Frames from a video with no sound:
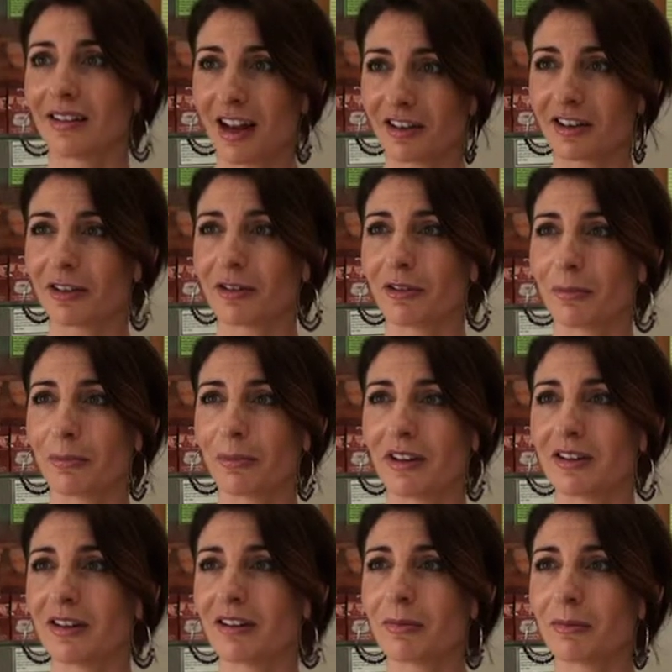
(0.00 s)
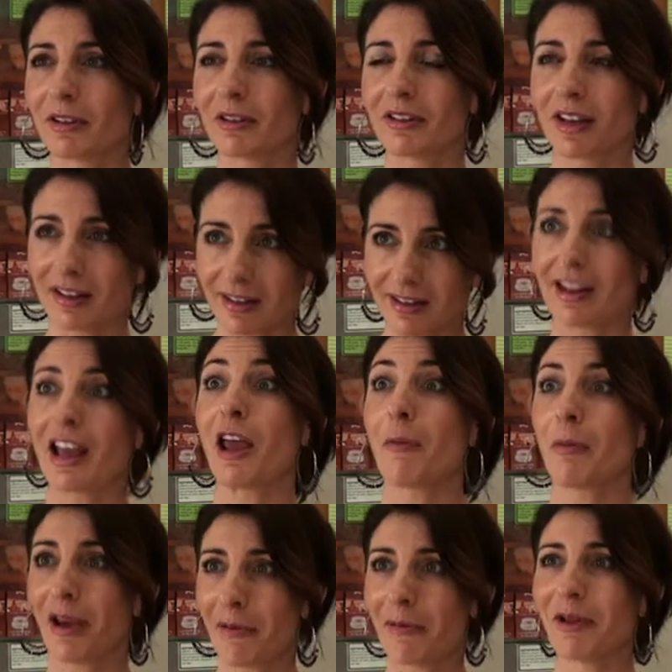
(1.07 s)
such a good business because they just keep
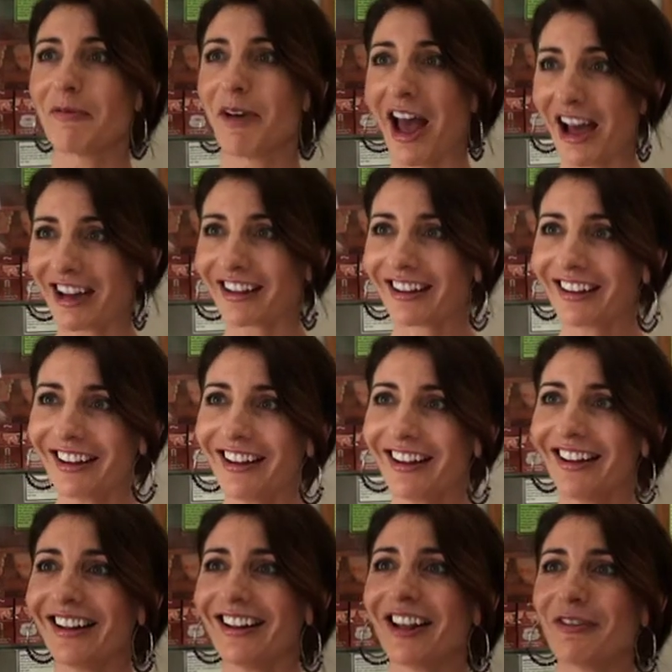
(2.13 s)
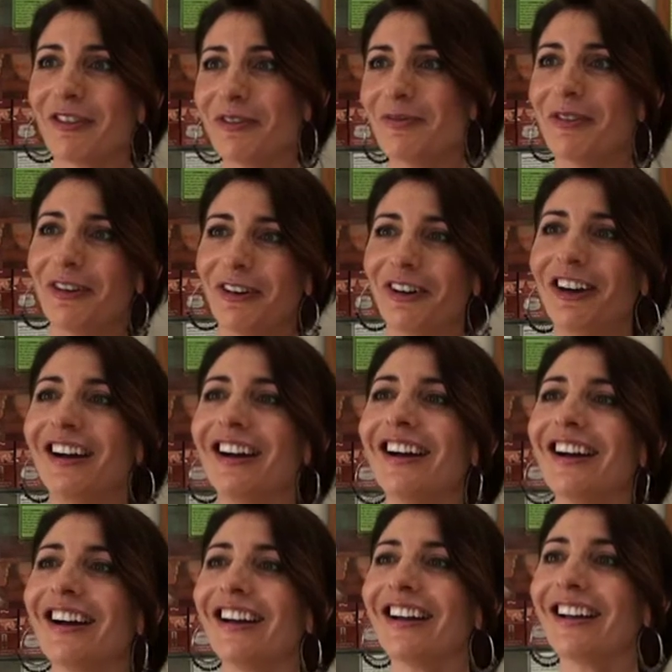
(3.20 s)
coming back. They want
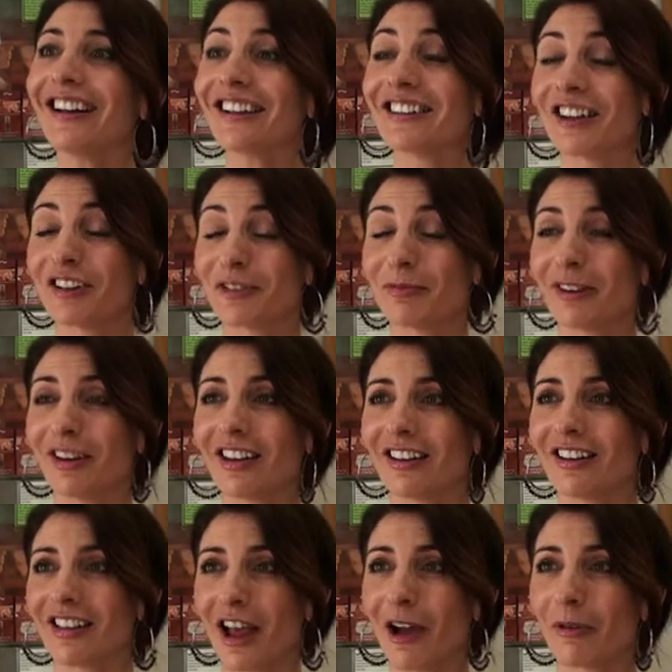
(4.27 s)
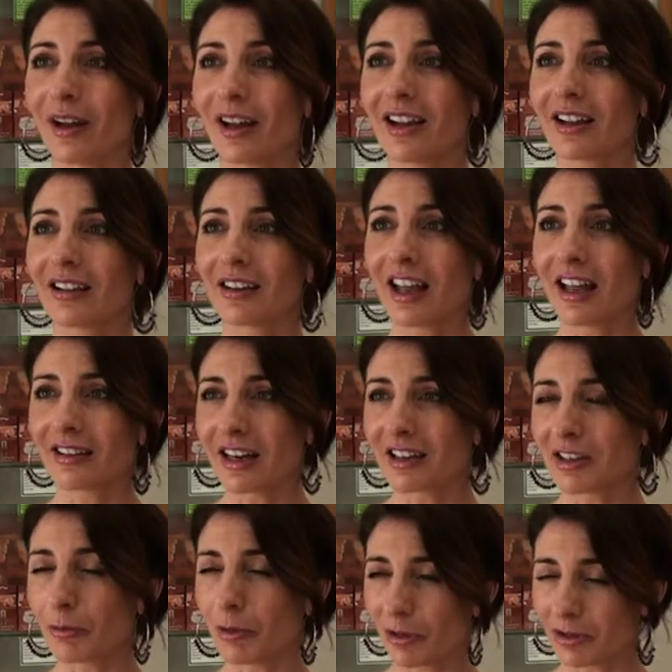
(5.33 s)
more. So it's brilliant in that way because it's
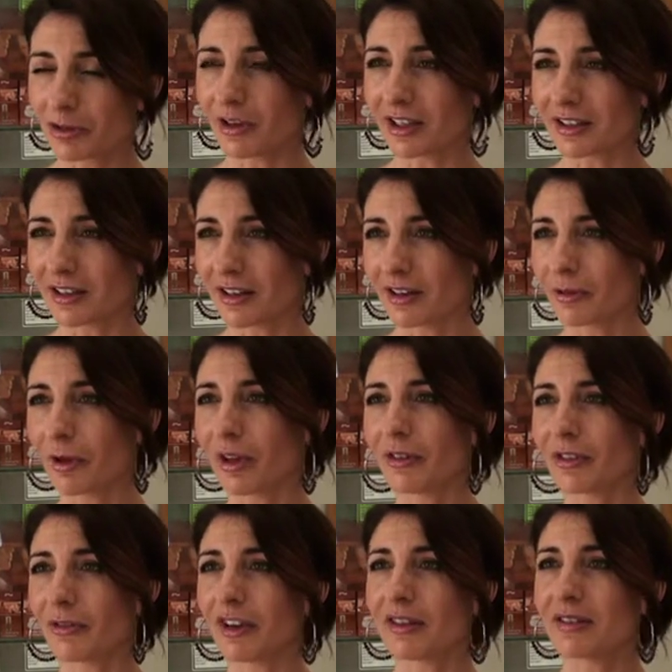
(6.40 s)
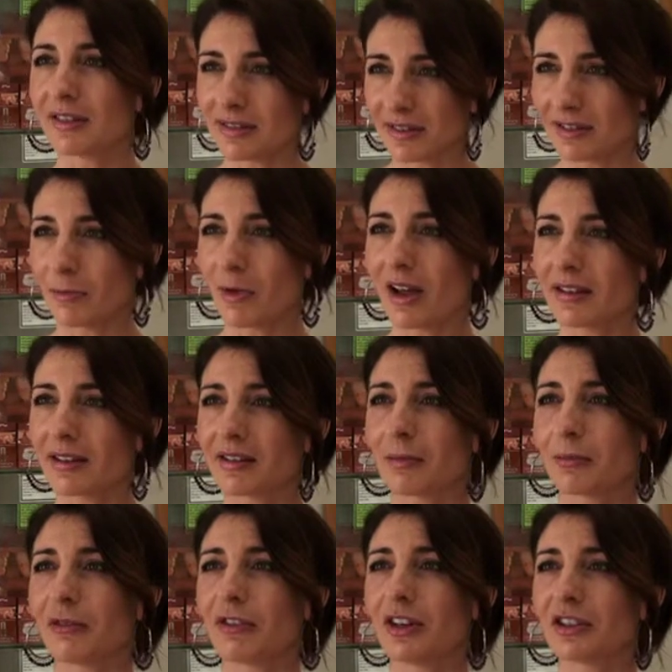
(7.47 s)
actually well structured as well. It's very systemized as a
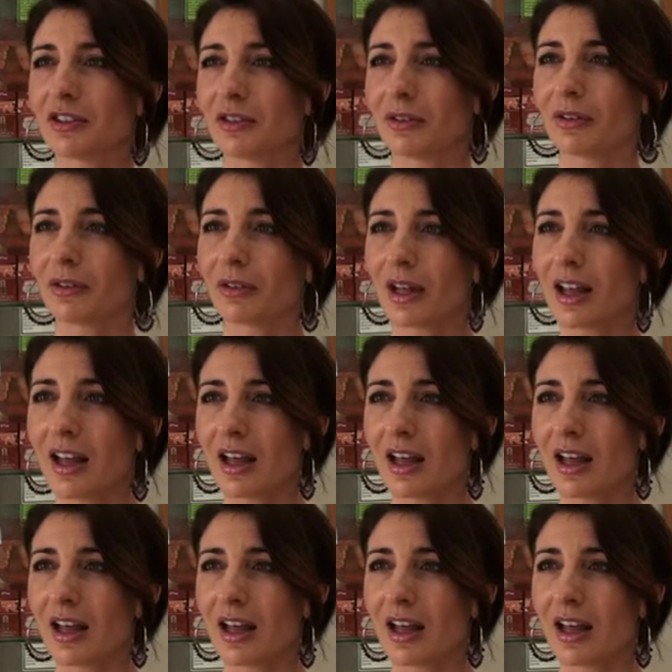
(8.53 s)
professional.